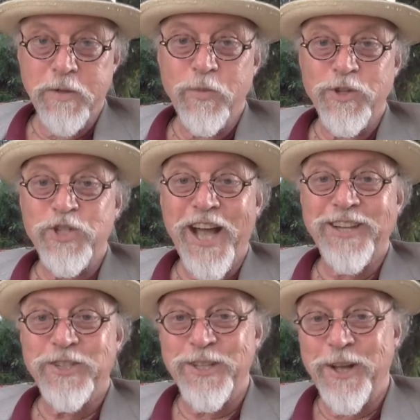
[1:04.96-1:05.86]
the
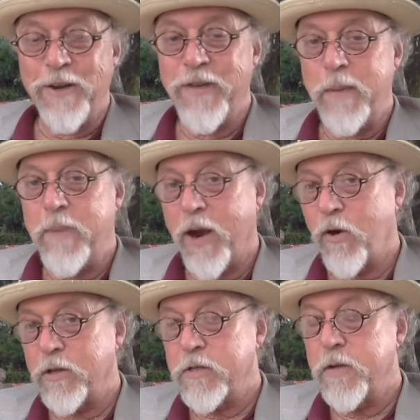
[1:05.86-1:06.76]
rejection of a
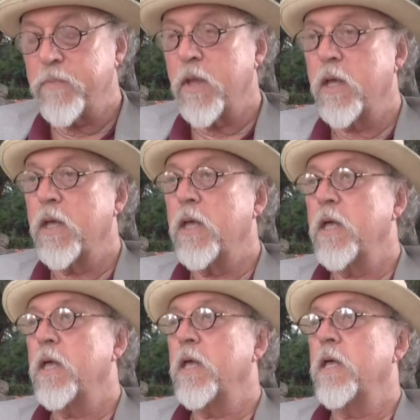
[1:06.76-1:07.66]
parent.
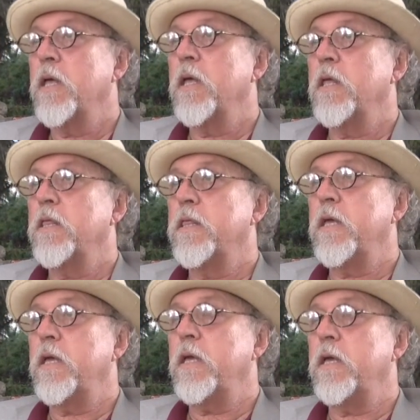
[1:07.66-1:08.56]

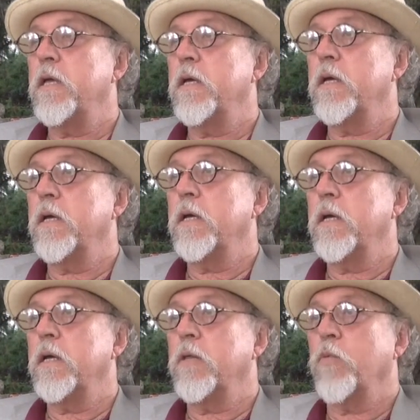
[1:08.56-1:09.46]
The
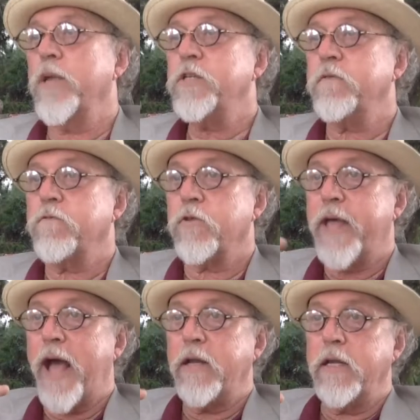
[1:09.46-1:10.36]
reason for
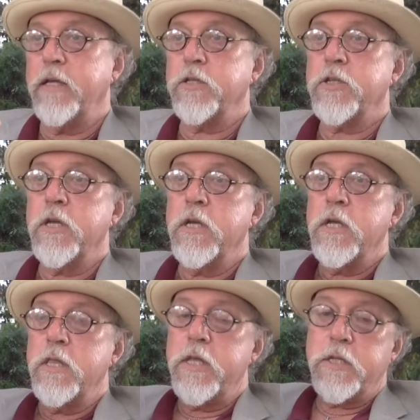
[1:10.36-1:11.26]
that is
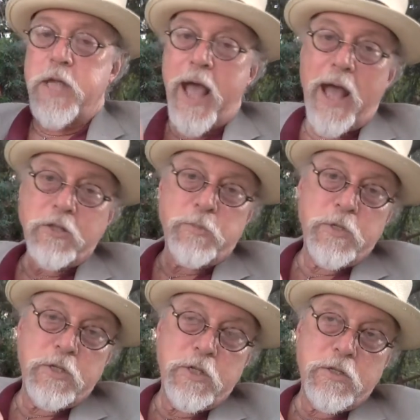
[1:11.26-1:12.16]
the
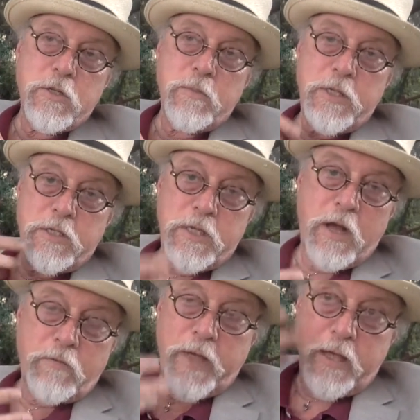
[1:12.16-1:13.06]
attachment system
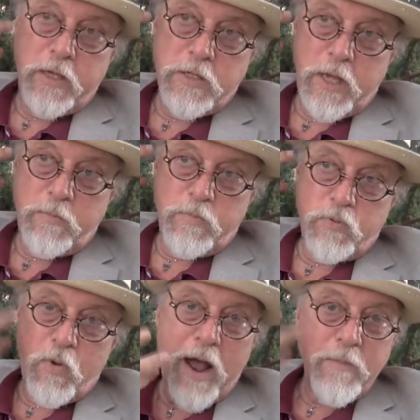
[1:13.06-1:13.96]
itself is a
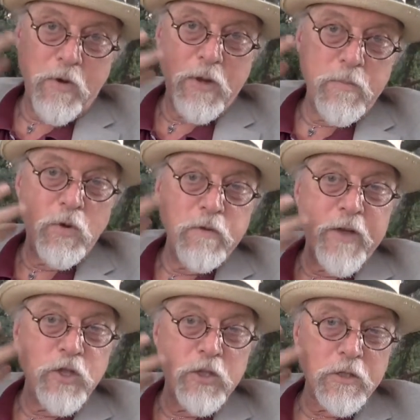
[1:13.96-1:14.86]
primary
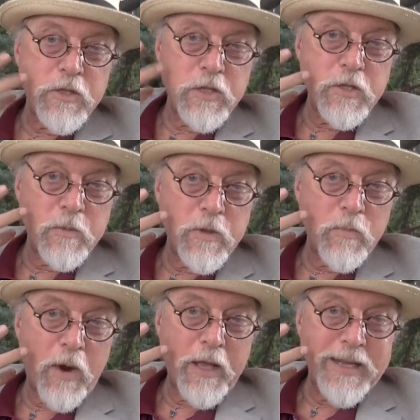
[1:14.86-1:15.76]
motivational system of the
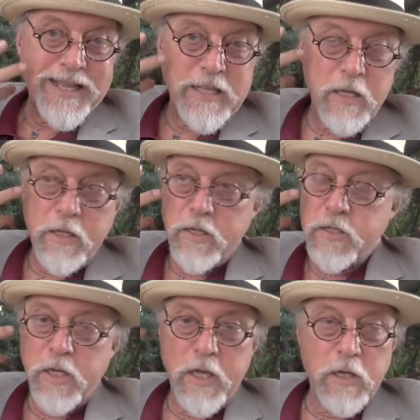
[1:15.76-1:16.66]
brain. It
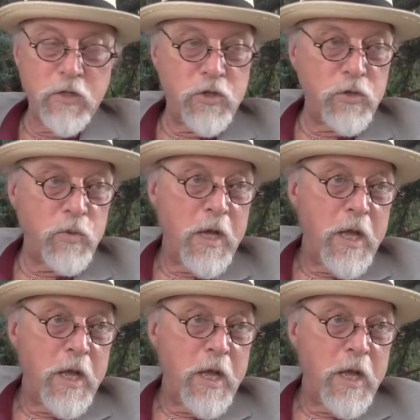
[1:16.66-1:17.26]
is akin to